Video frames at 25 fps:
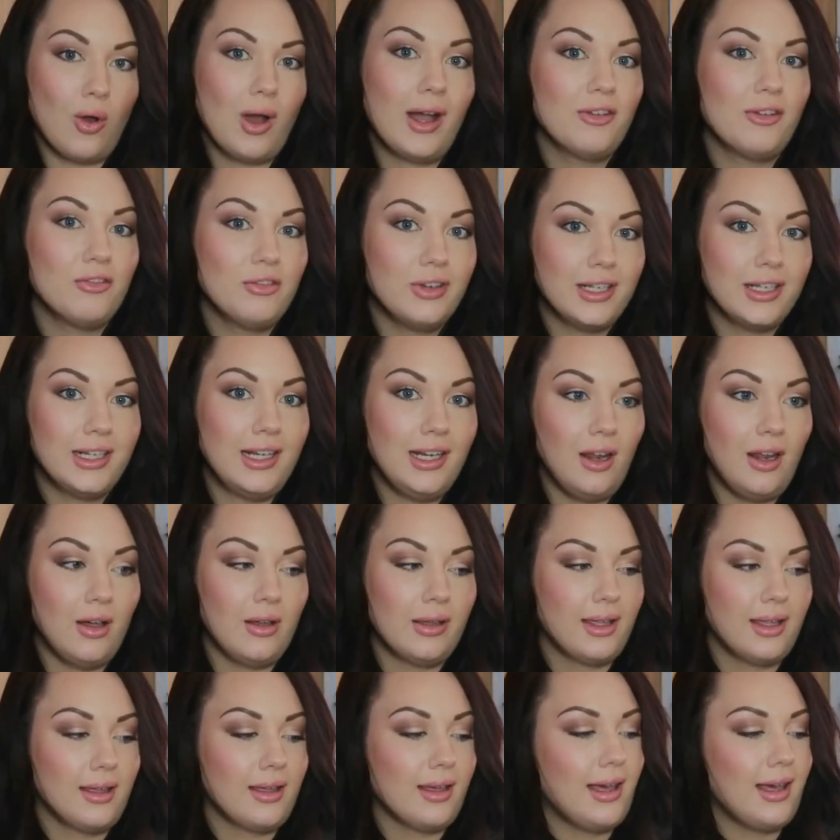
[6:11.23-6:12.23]
I really
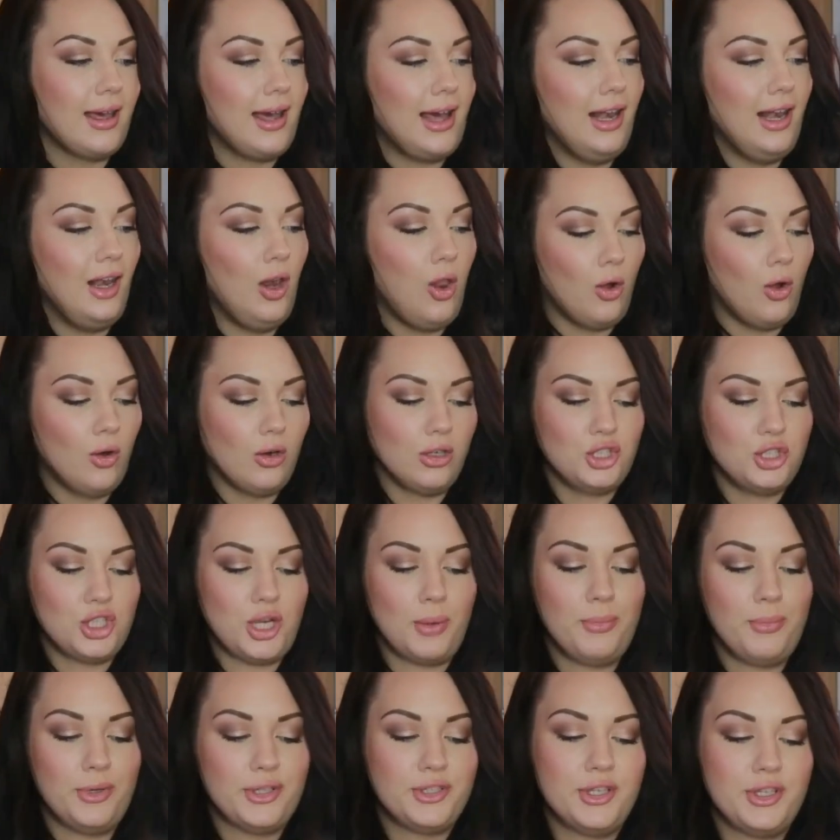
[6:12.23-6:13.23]
like a long
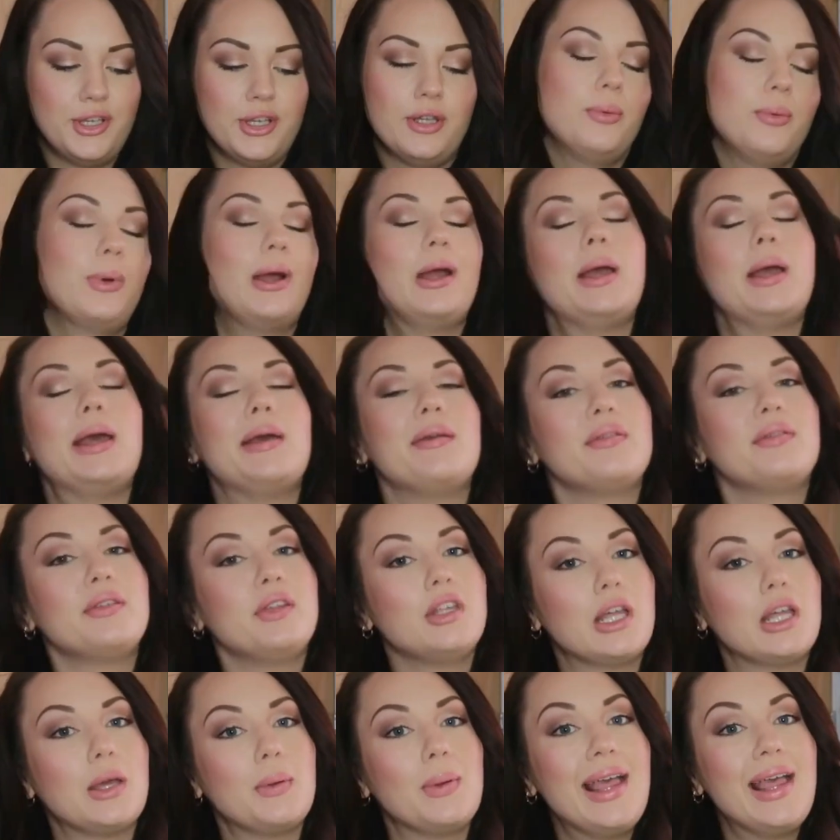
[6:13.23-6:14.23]
jumper, so you could wear it with, you
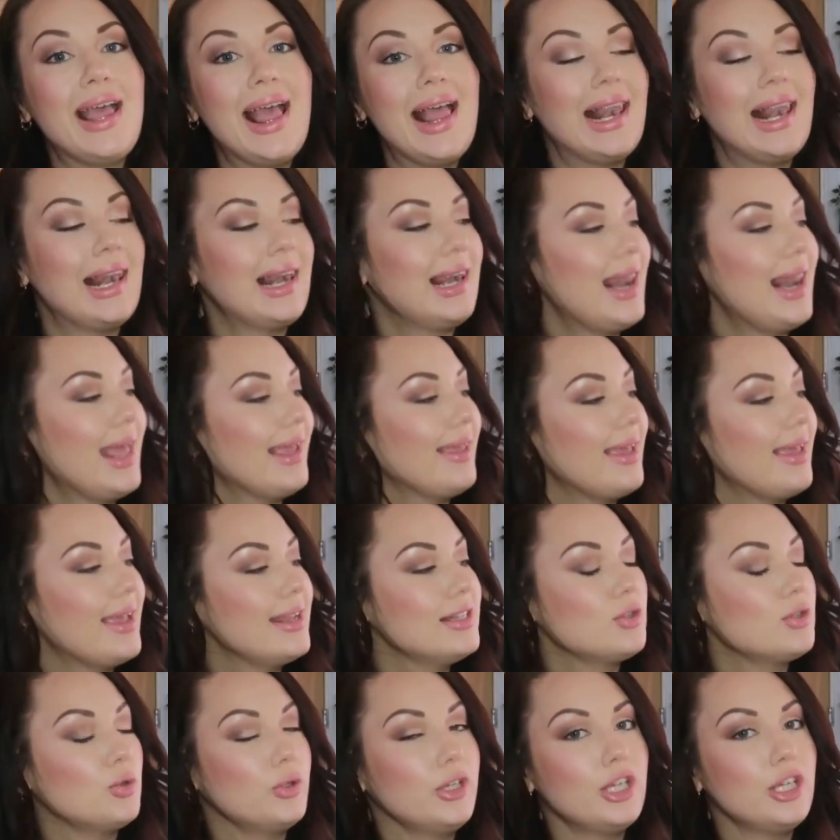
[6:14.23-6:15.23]
know,
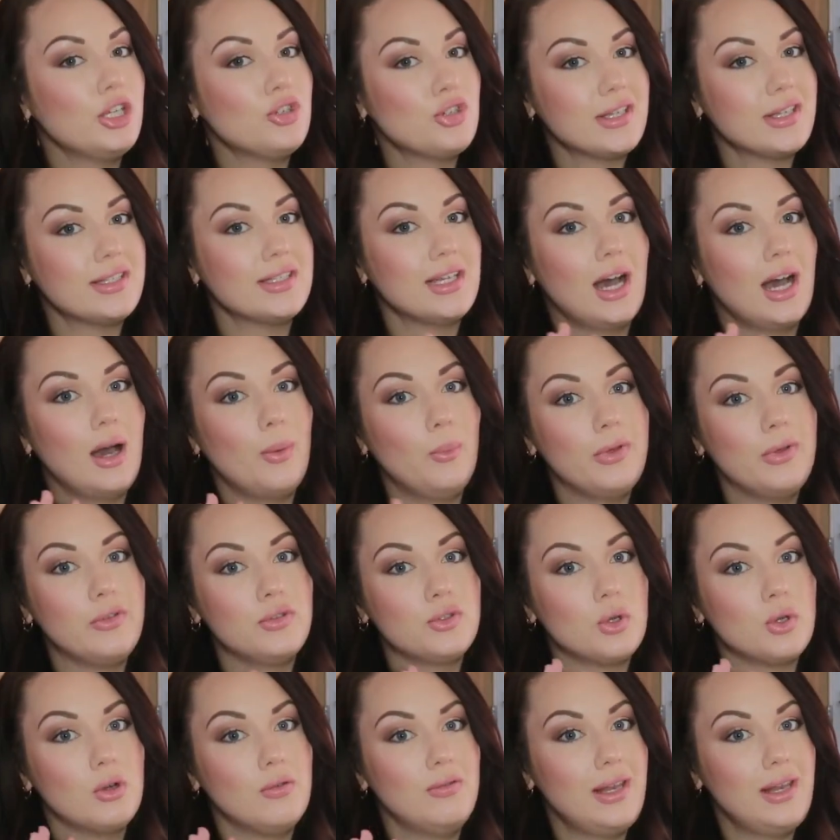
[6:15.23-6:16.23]
leggings, or you could dress it up with
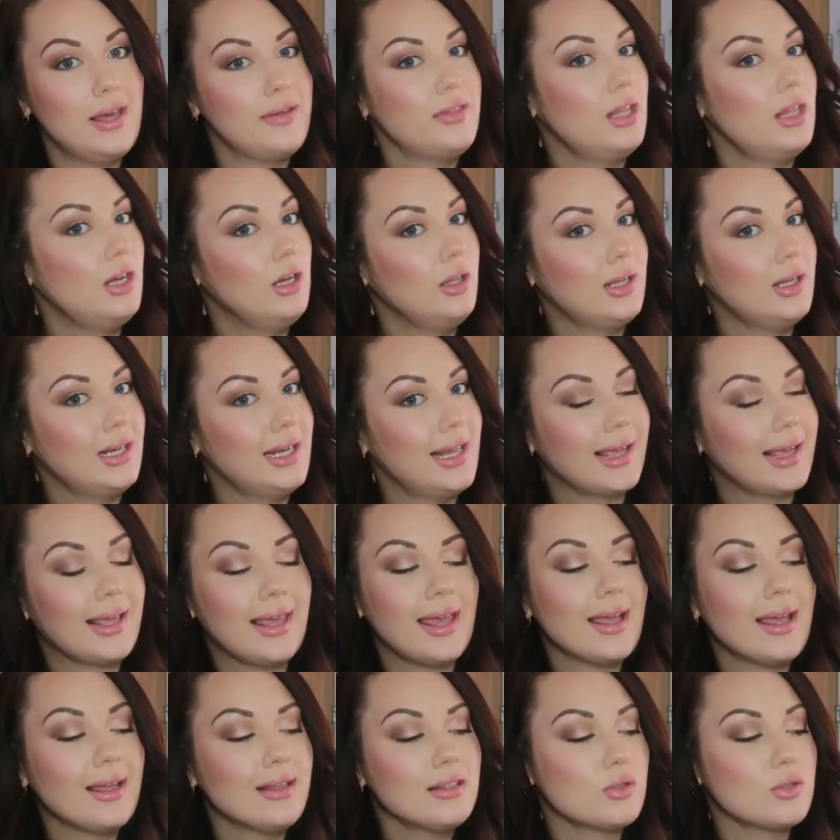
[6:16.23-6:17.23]
sort of leather look
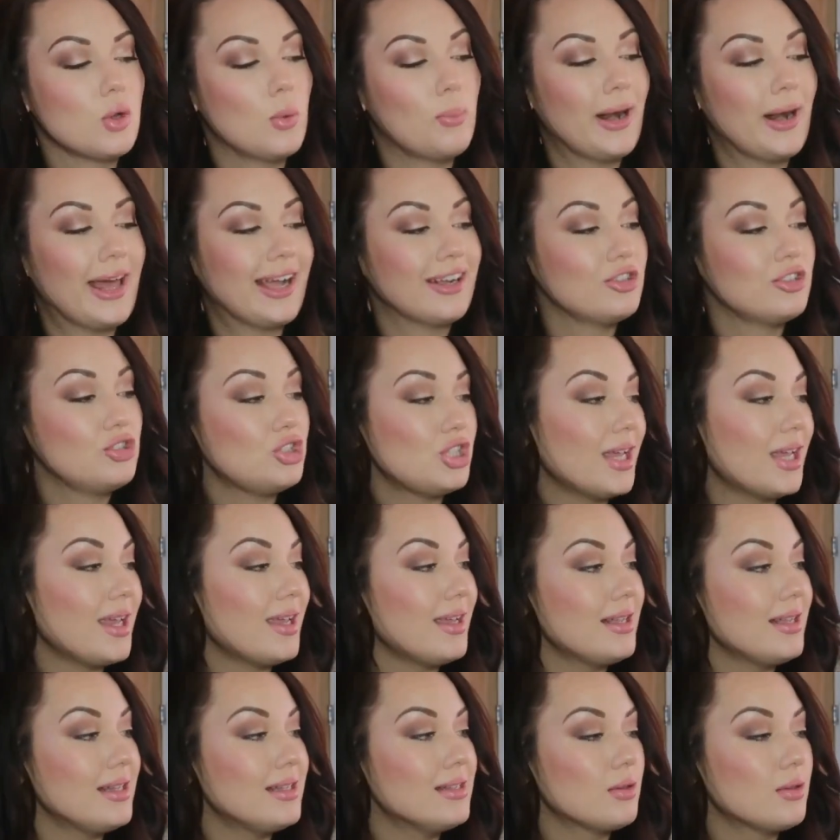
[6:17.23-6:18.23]
leggings or black
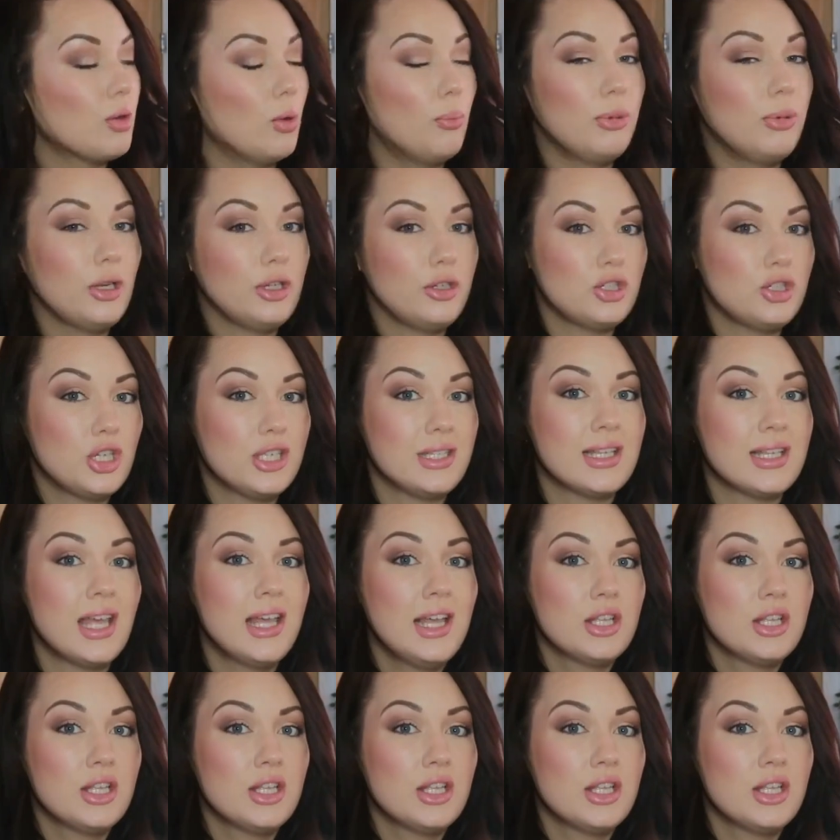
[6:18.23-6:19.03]
jeans or blue jeans.